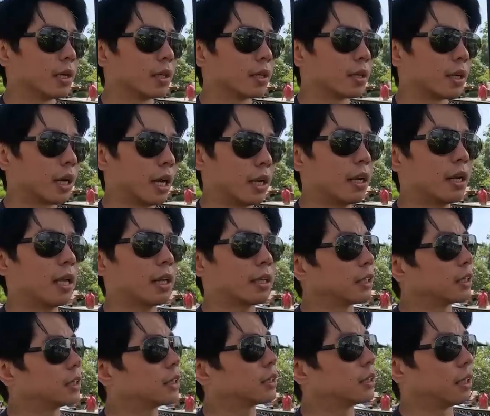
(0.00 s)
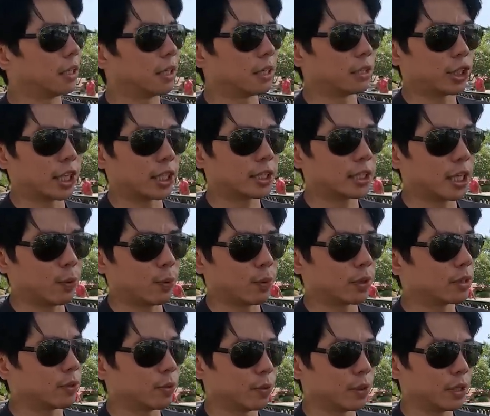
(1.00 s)
Uh, kind of like this uh, chassé we
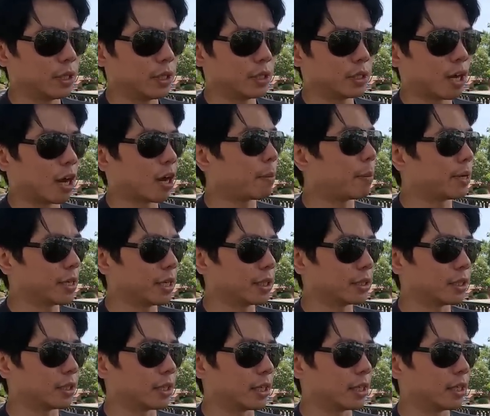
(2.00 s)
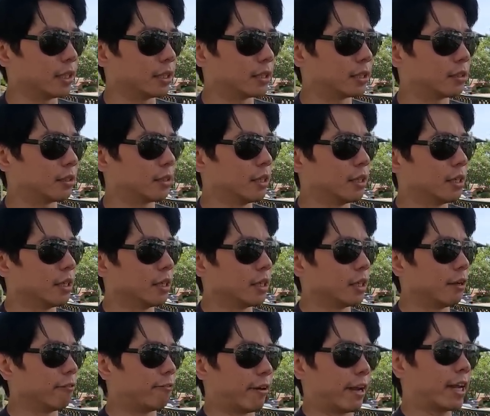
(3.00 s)
we talked about yesterday. Mm-hmm. It's
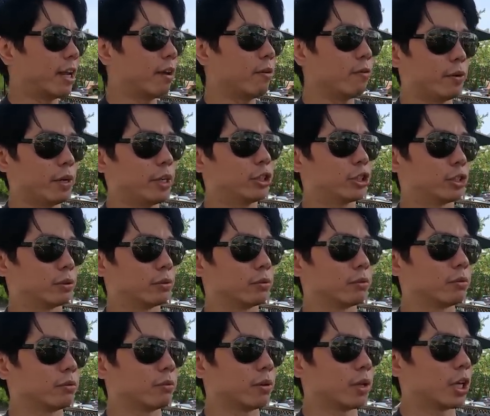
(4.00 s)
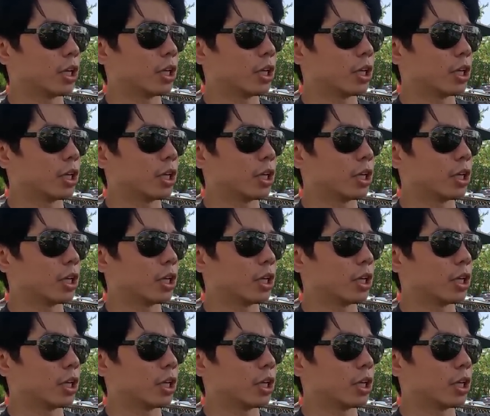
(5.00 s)
if I can't reach you. Yeah.